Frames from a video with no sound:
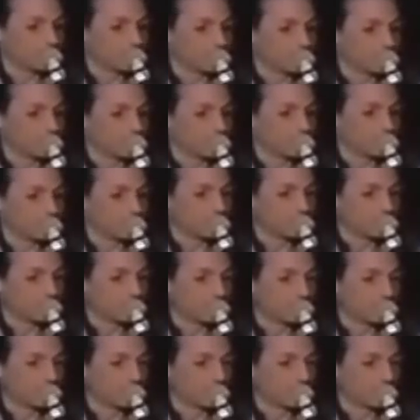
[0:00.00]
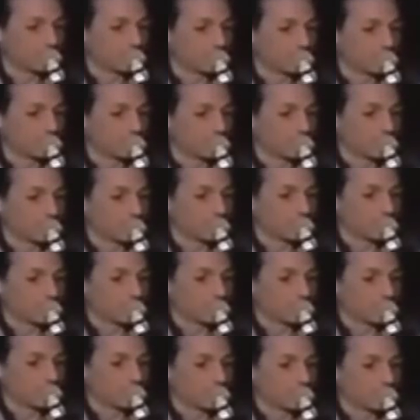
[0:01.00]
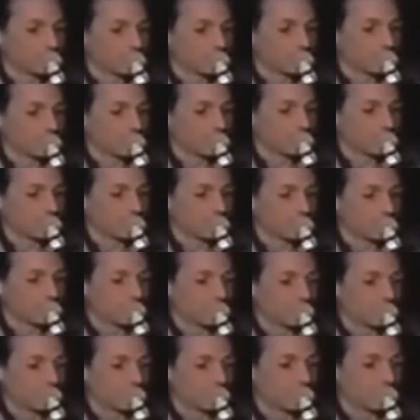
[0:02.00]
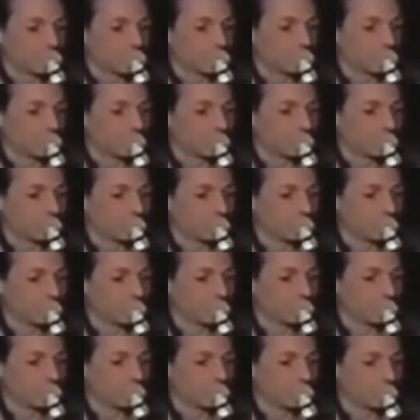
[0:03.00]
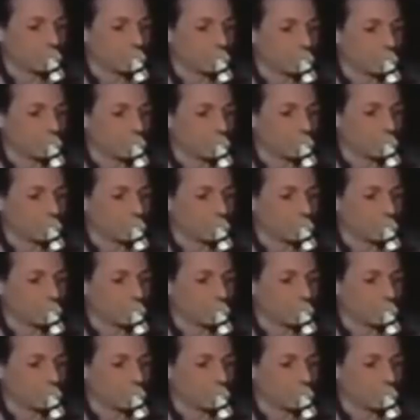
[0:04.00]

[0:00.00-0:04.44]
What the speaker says: No one is speaking in this clip.